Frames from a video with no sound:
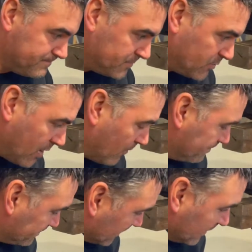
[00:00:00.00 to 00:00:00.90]

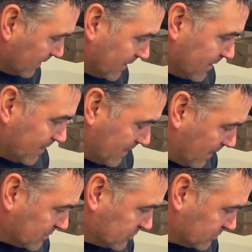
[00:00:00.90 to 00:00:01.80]
Well,
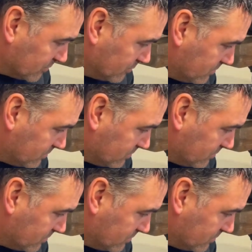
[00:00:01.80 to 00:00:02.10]
not true.